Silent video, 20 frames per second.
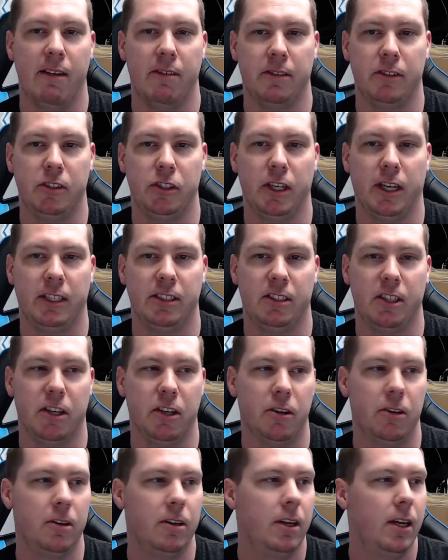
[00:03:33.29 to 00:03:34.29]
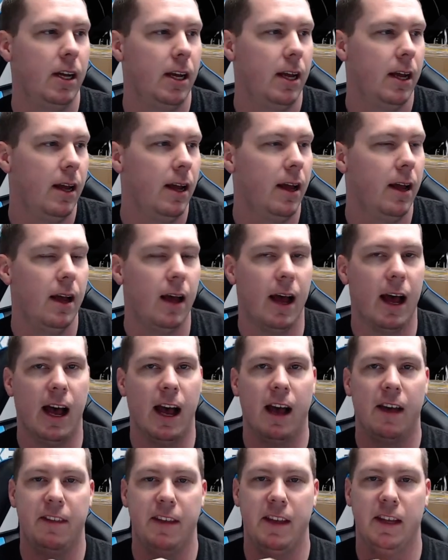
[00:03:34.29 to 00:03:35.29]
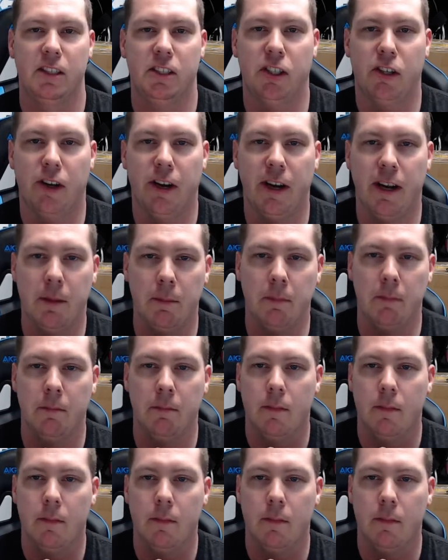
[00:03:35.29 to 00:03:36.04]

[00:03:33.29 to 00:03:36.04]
As you guys know, uh, the Instagram